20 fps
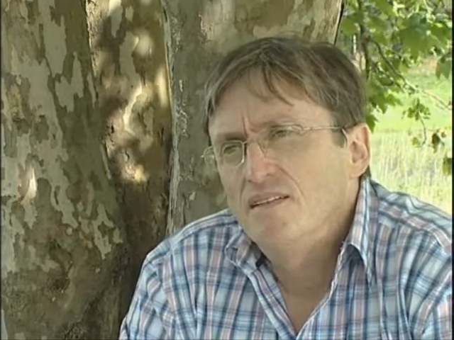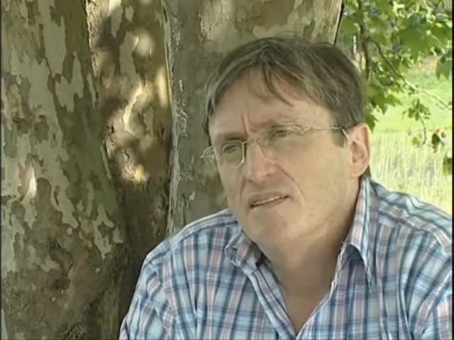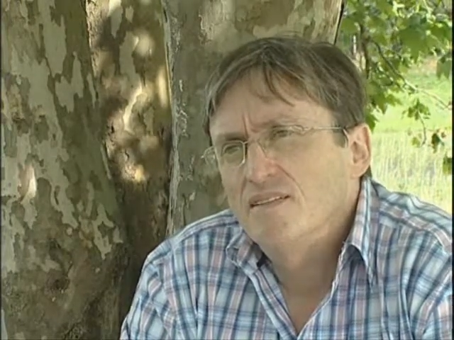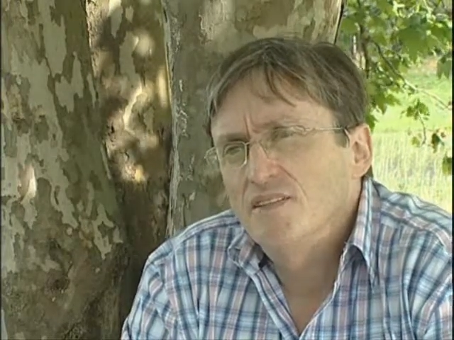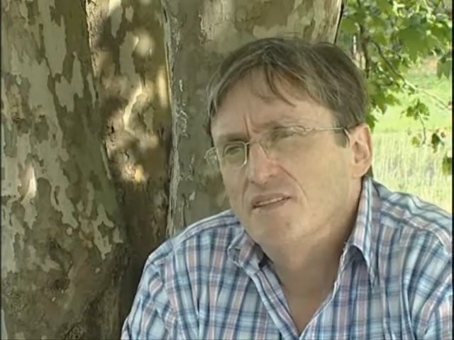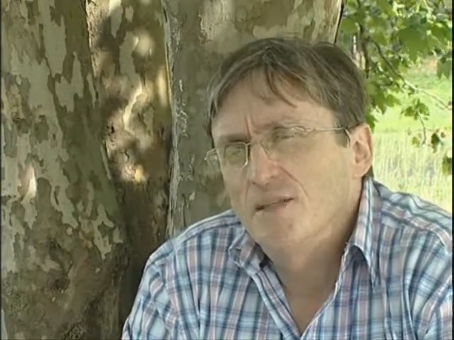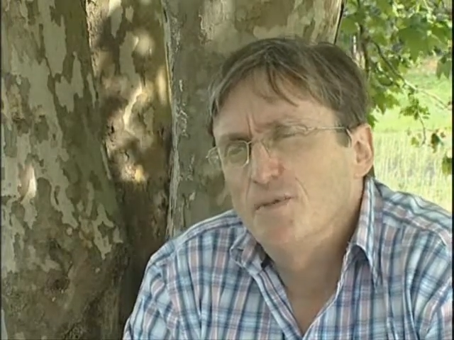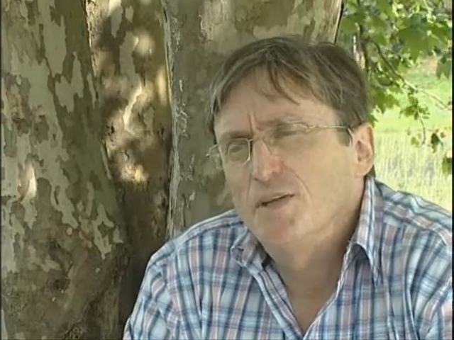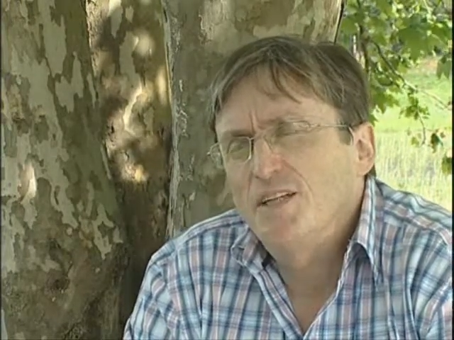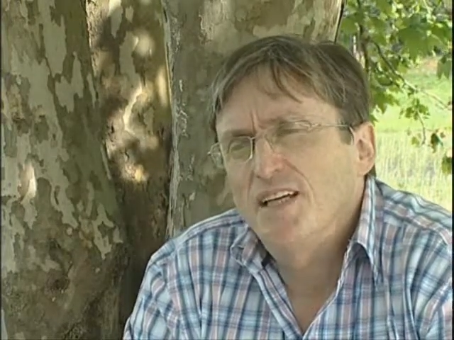
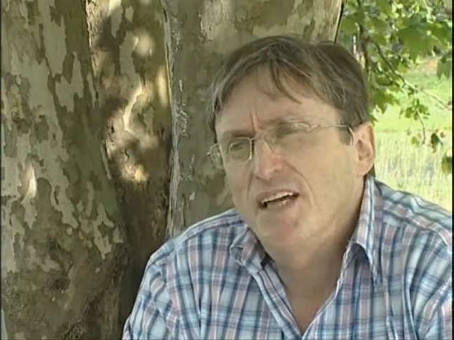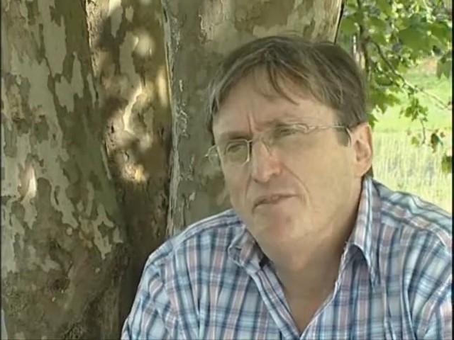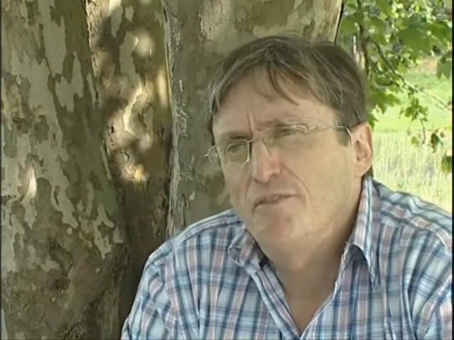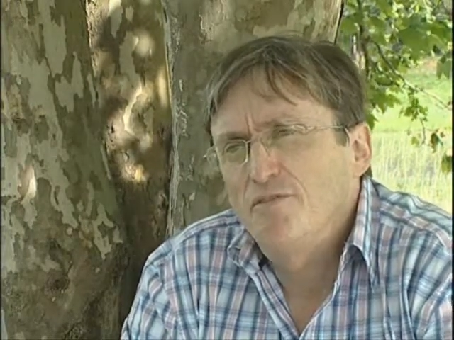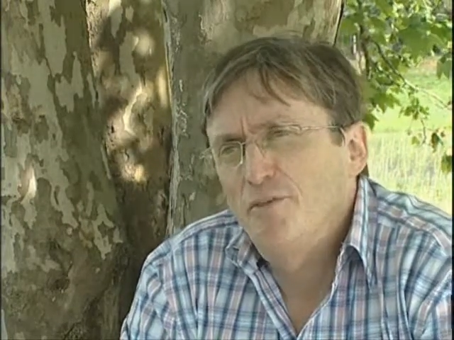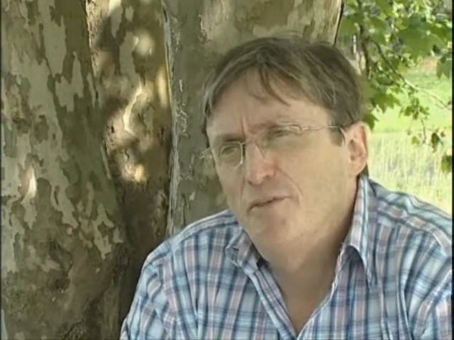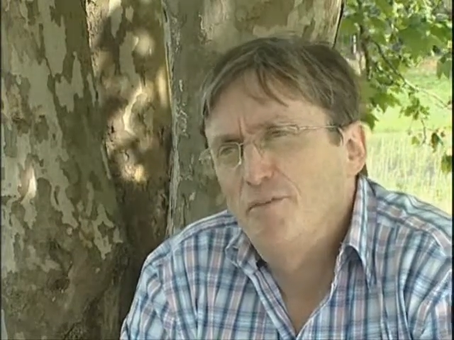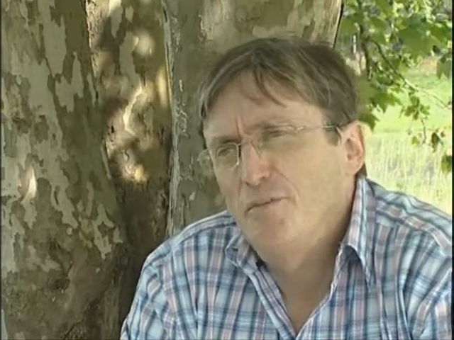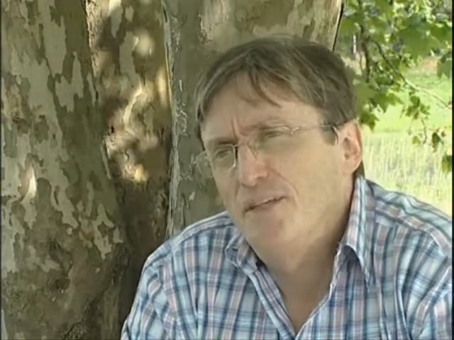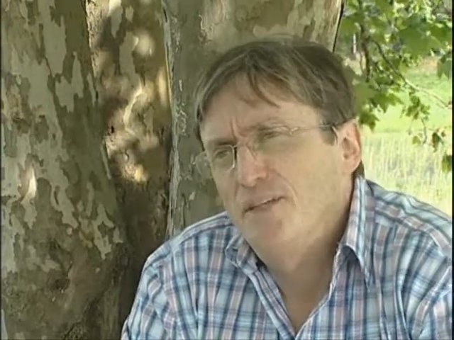Someone
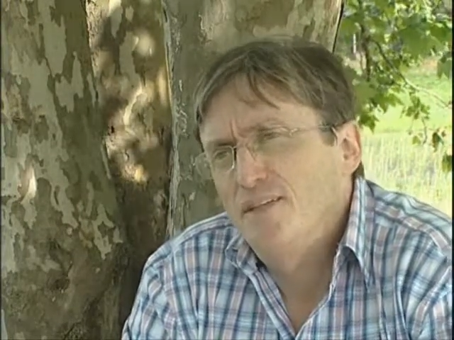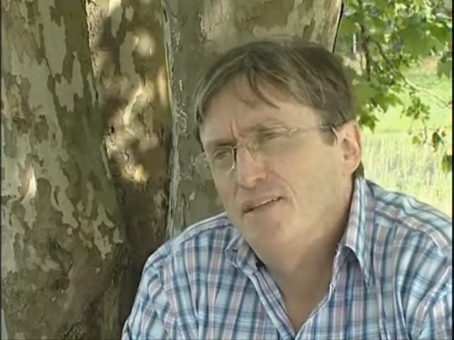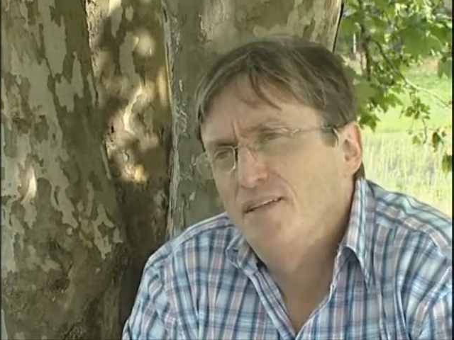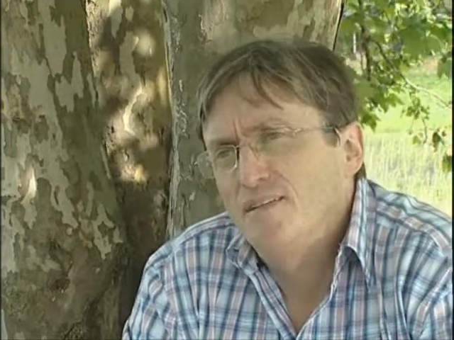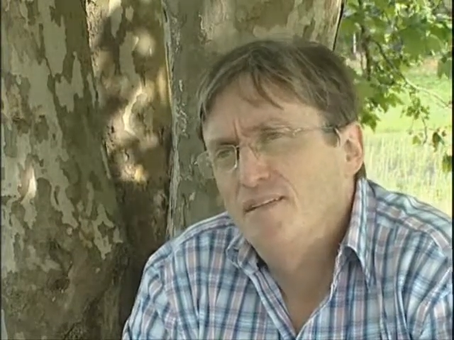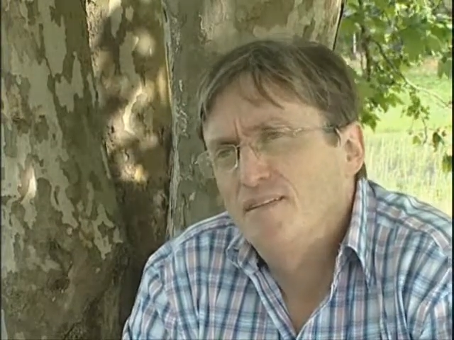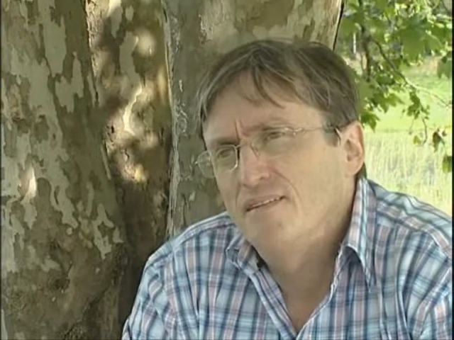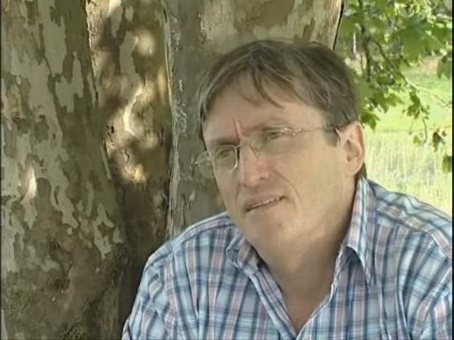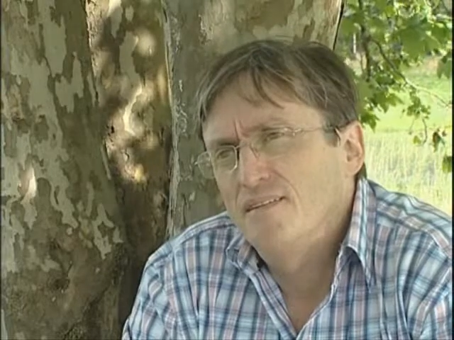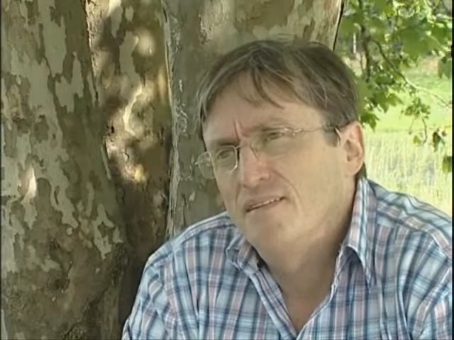gave to me
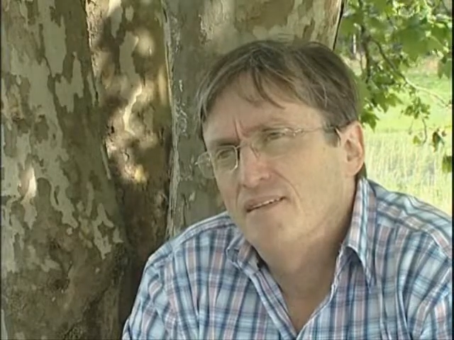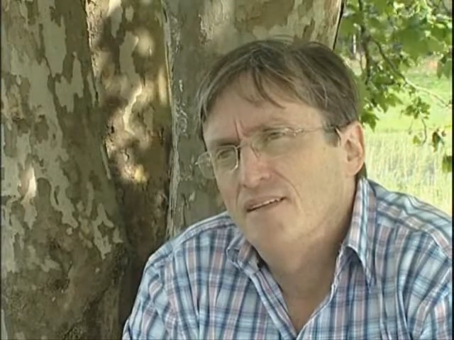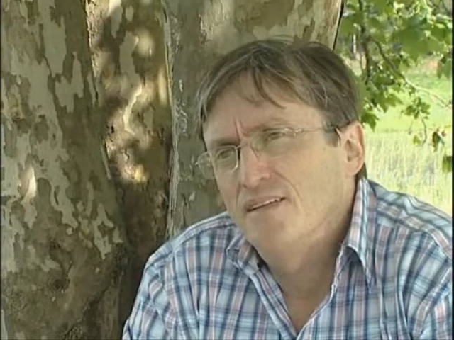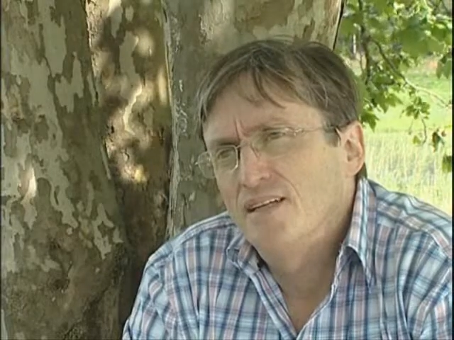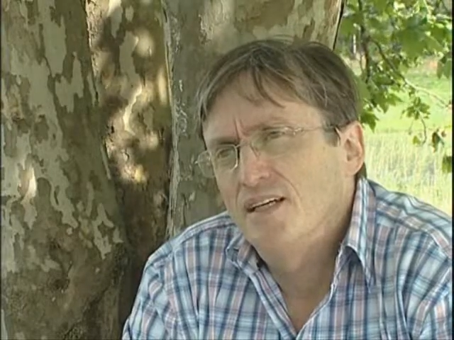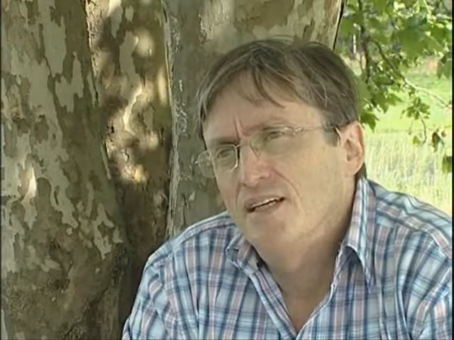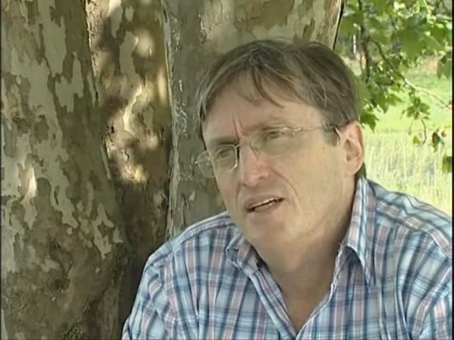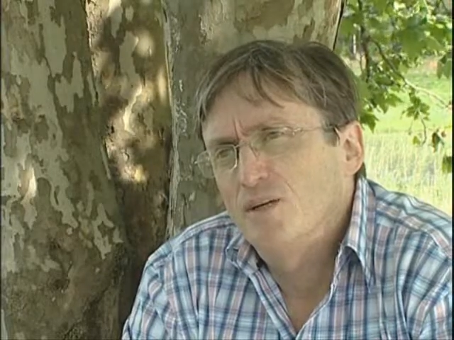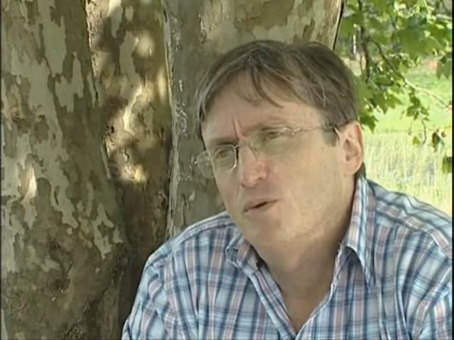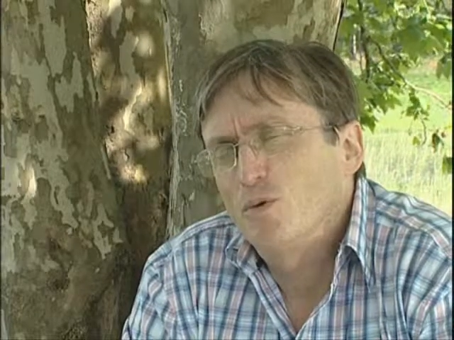
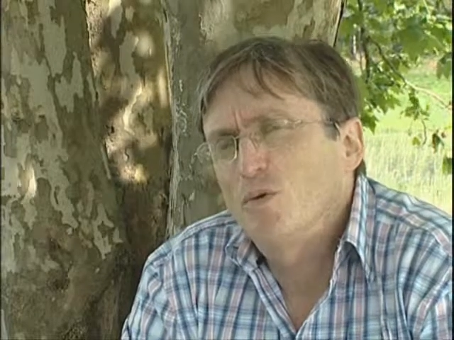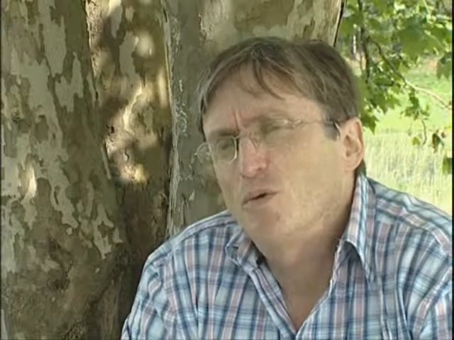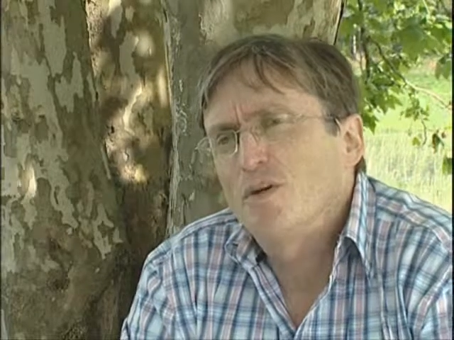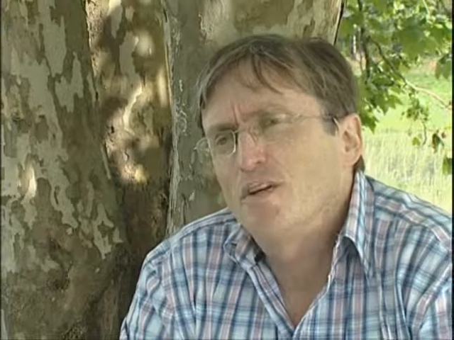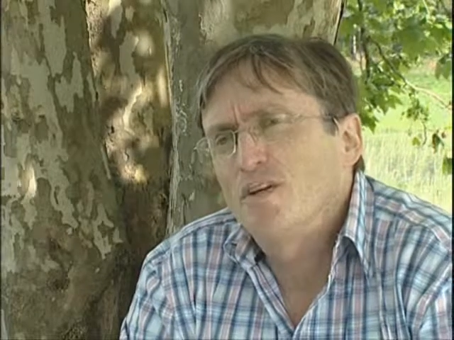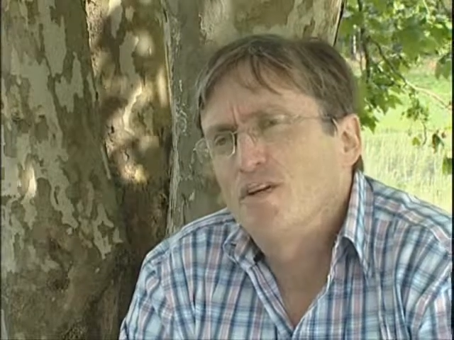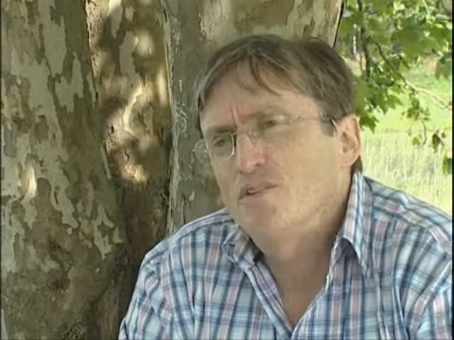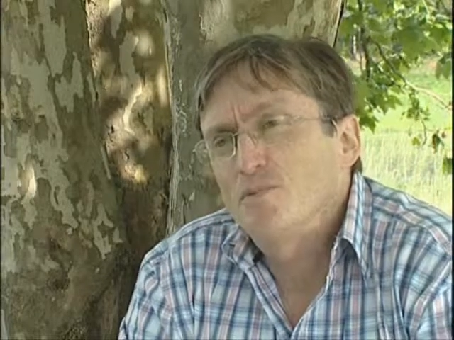an orchid